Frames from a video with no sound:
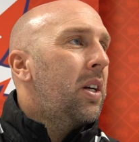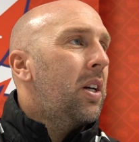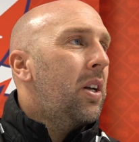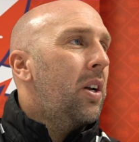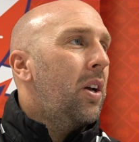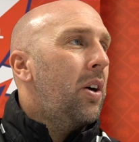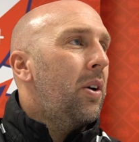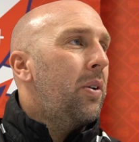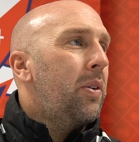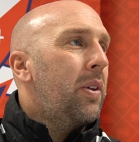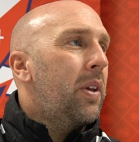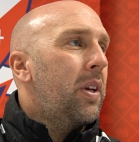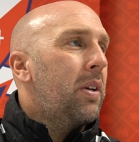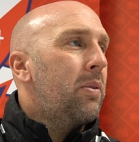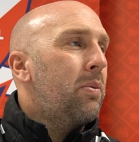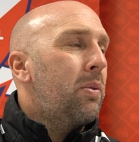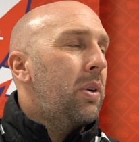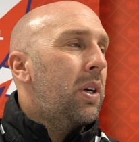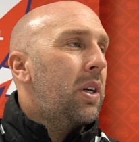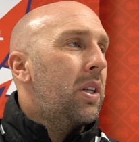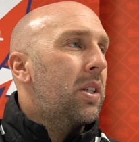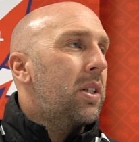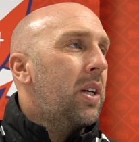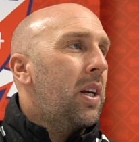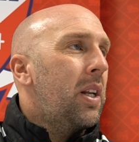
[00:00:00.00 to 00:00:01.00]
you know, that
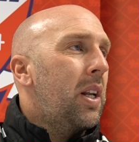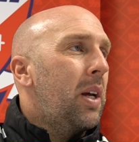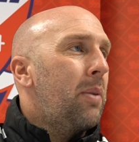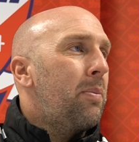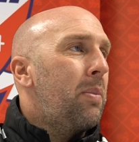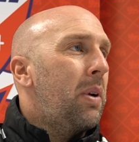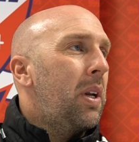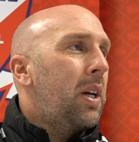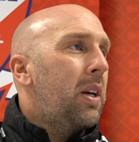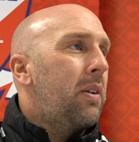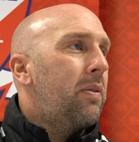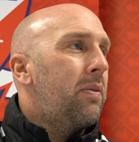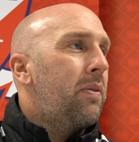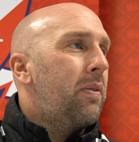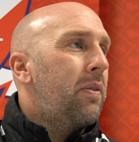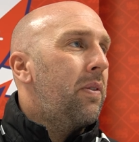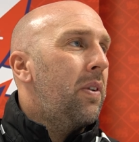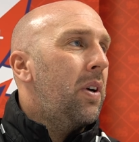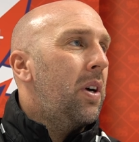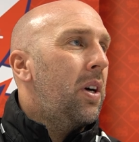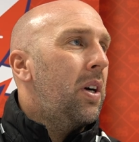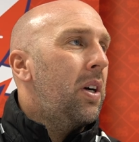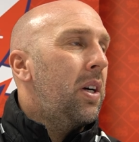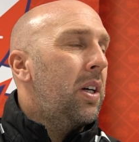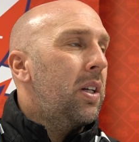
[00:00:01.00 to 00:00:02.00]
we can take that
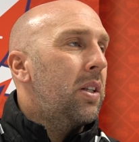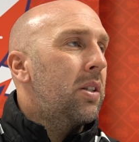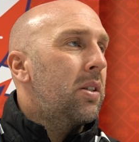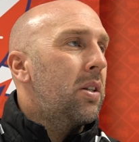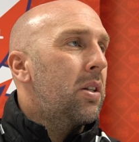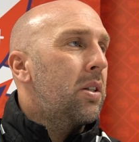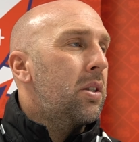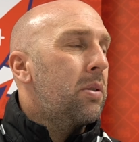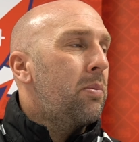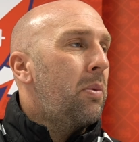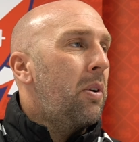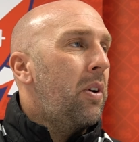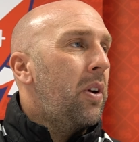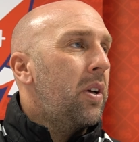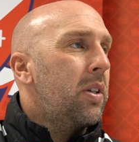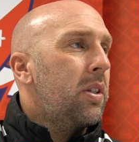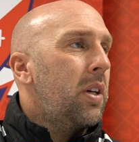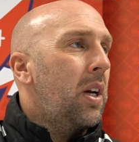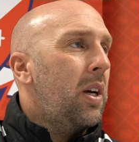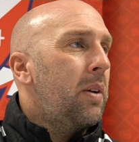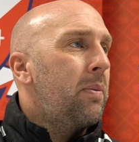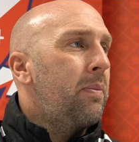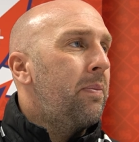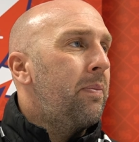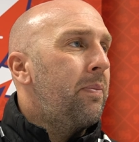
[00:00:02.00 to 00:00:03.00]
belief into tomorrow night's
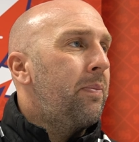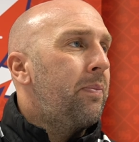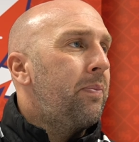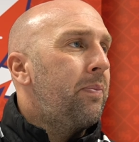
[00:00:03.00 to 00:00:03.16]
game.